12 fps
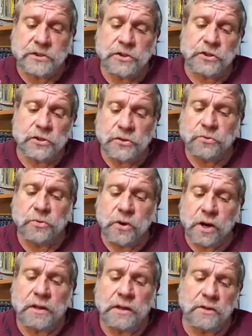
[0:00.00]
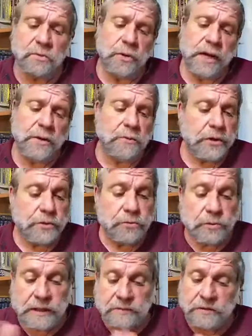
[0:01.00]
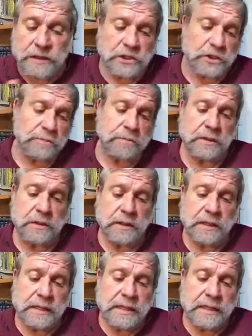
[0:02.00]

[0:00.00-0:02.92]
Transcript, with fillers: did to you on the way when you left Egypt.